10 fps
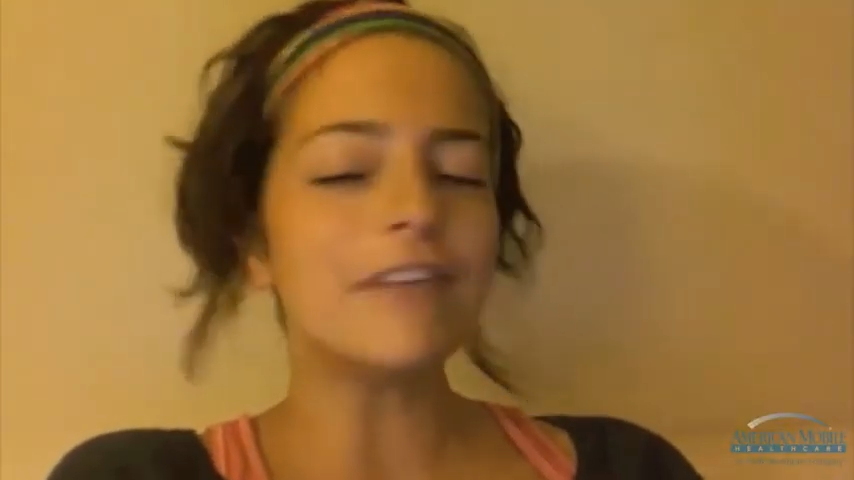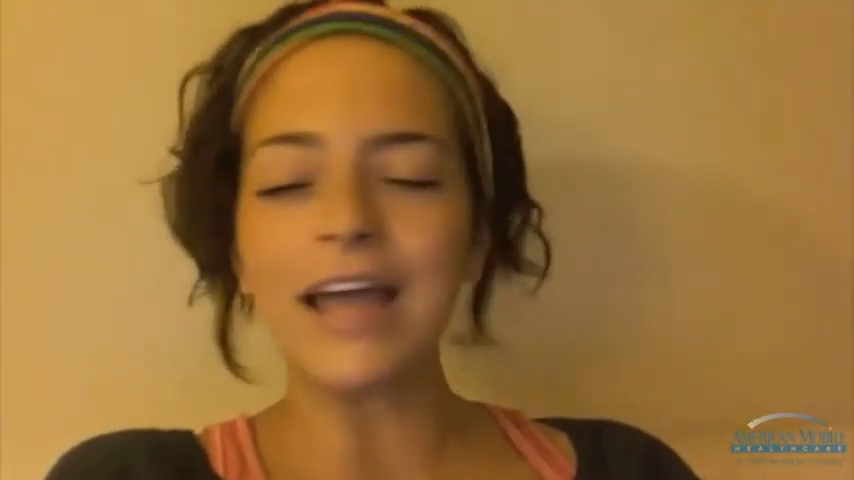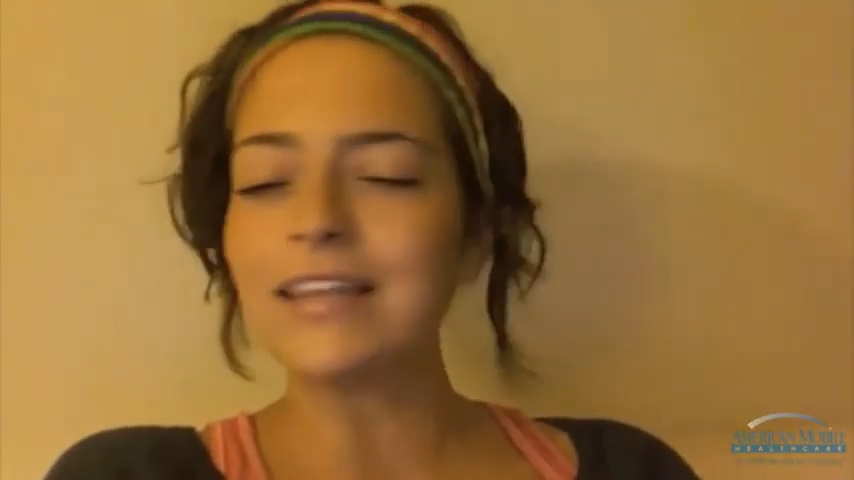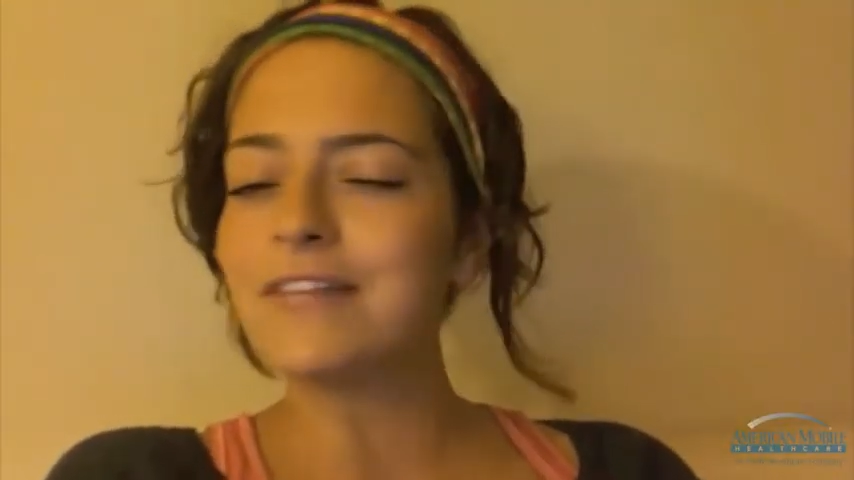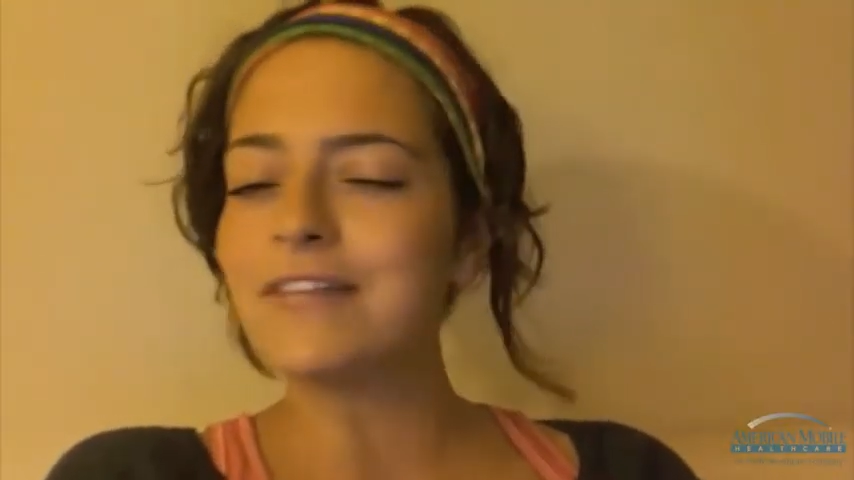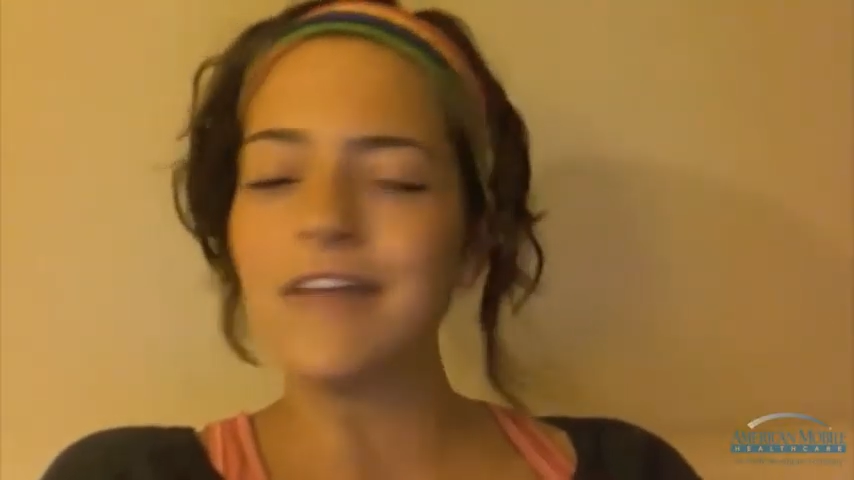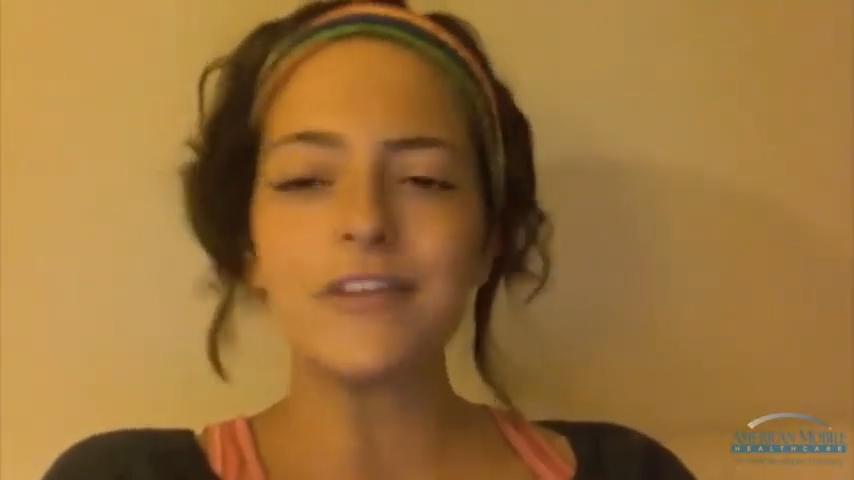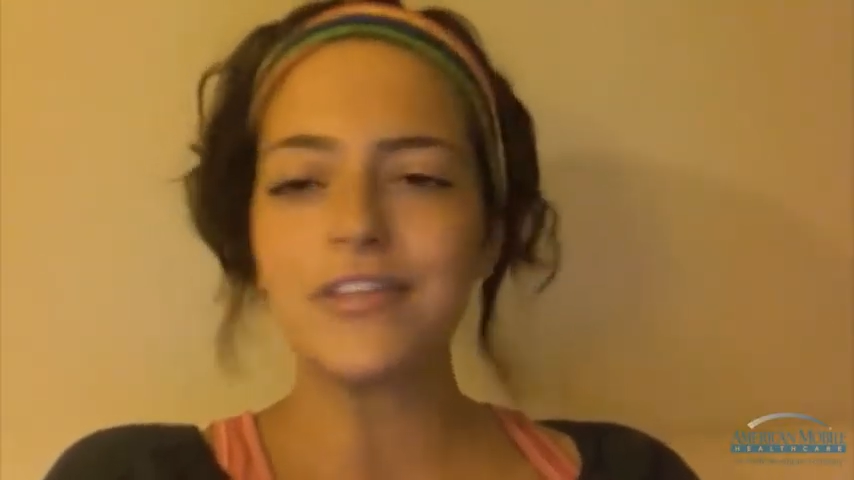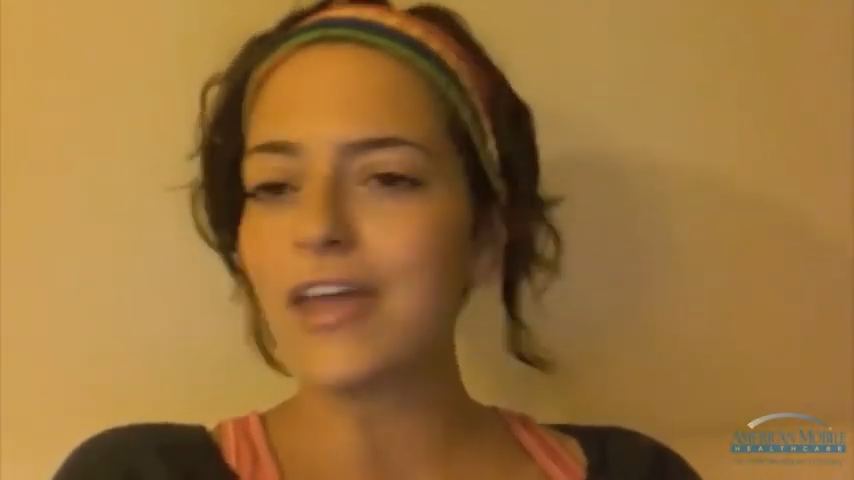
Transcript: I love everything